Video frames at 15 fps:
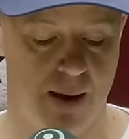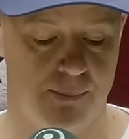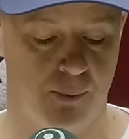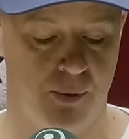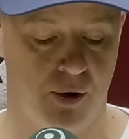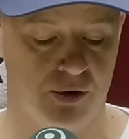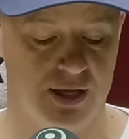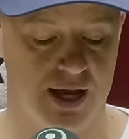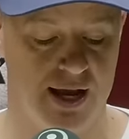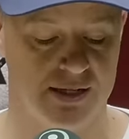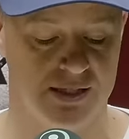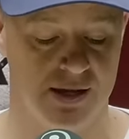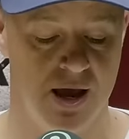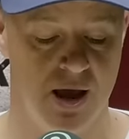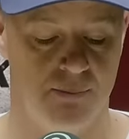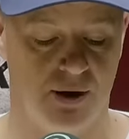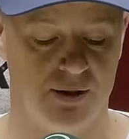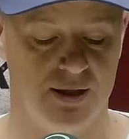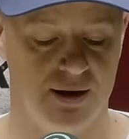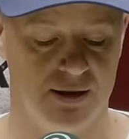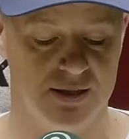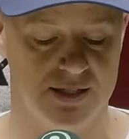Apple Podcasts
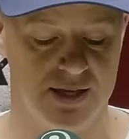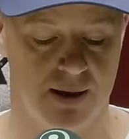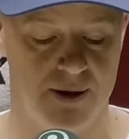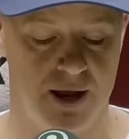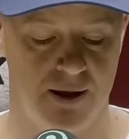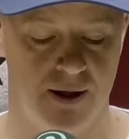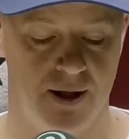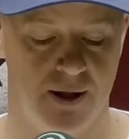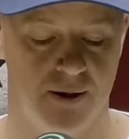by the end of the summer.